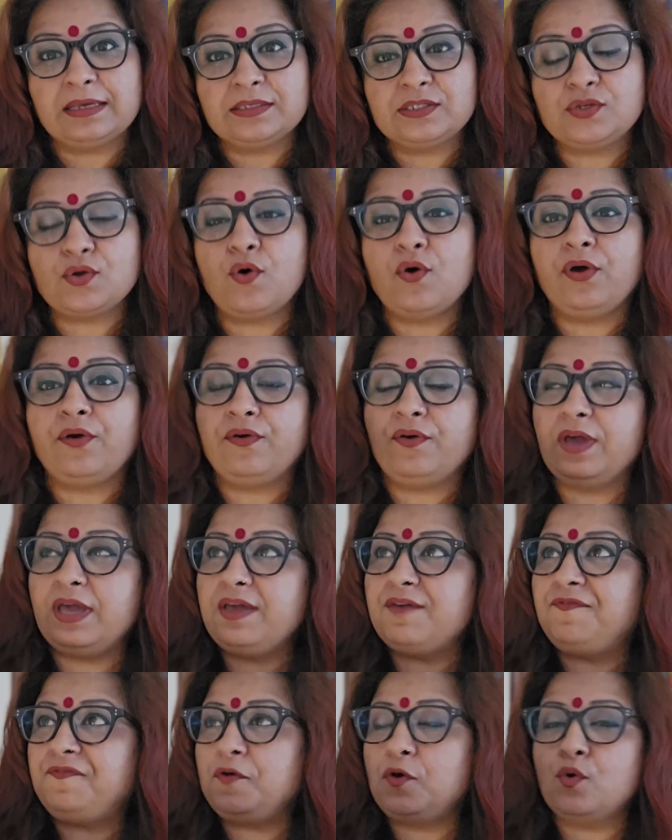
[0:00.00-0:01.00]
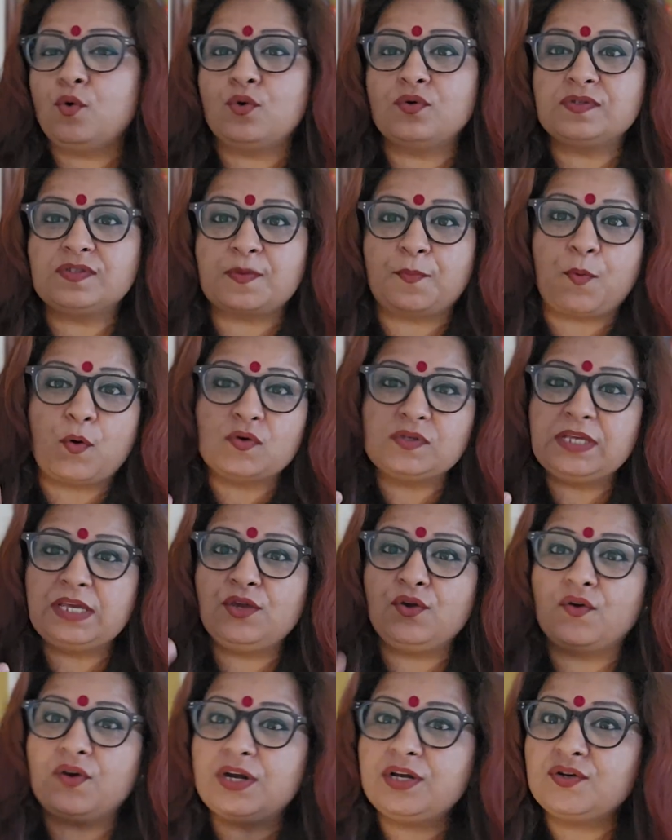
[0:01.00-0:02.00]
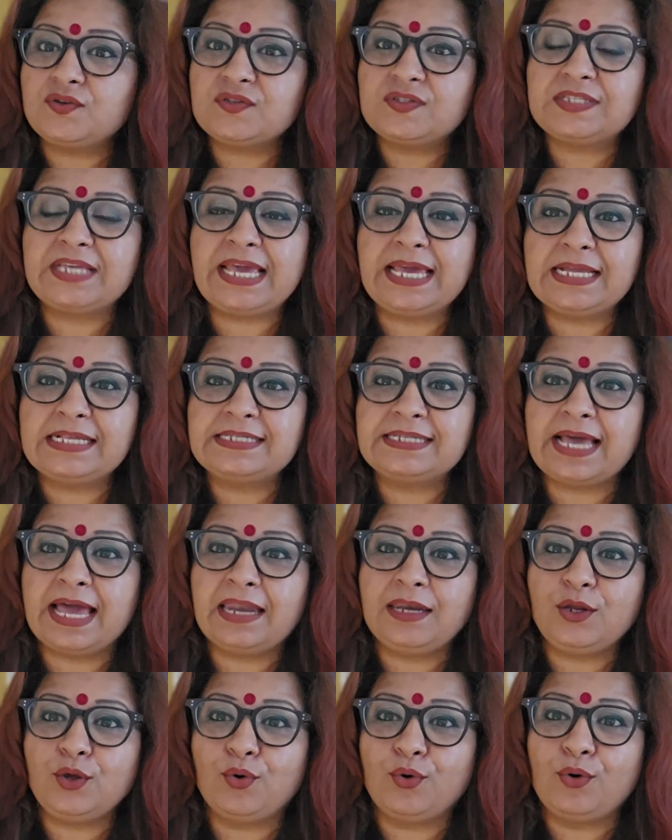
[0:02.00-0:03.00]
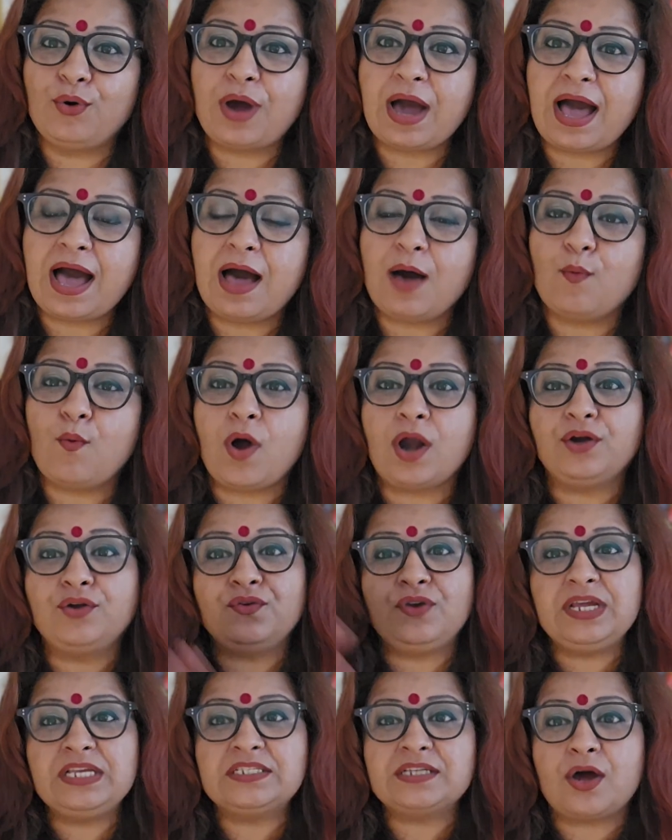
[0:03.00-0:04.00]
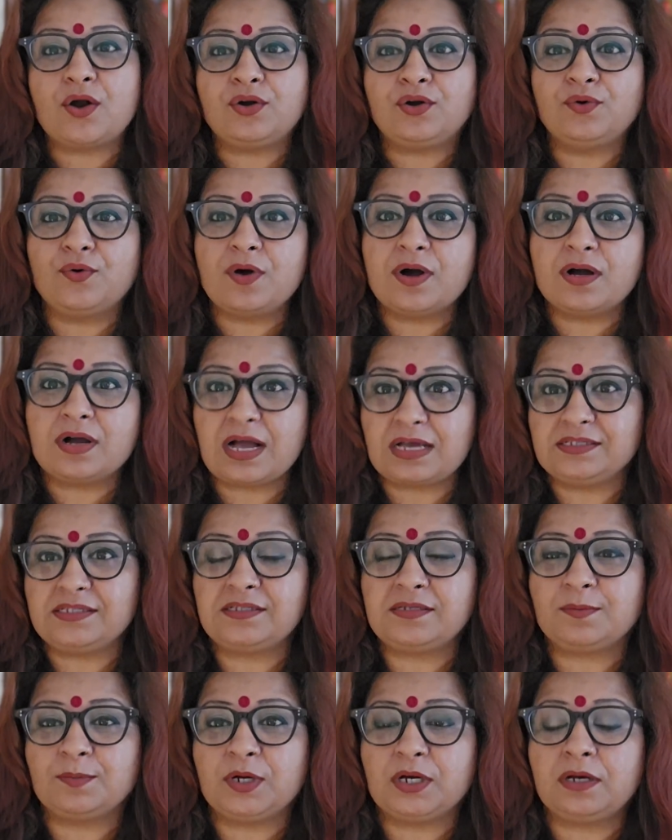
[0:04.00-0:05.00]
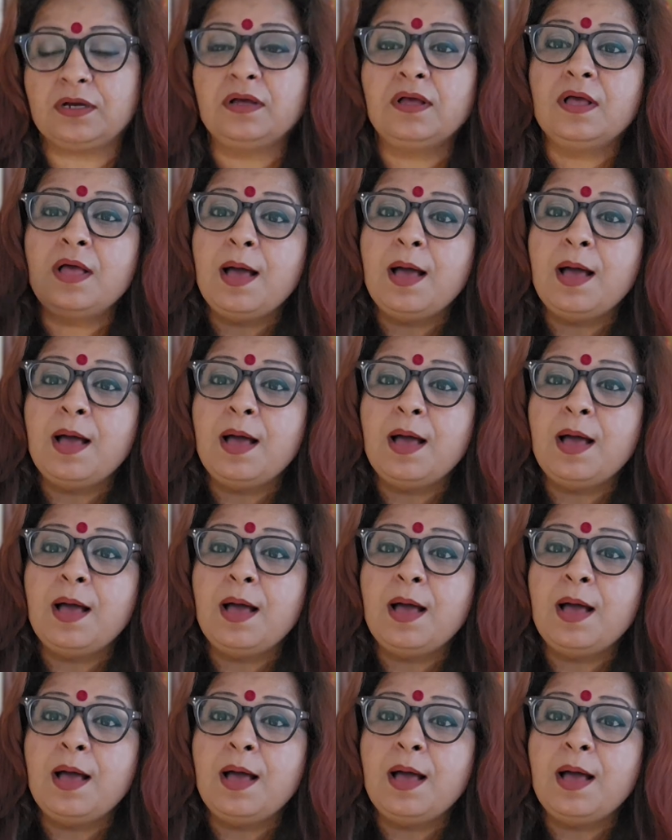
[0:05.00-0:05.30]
So if you, supposing you're into sales and you want to reach out to a customer,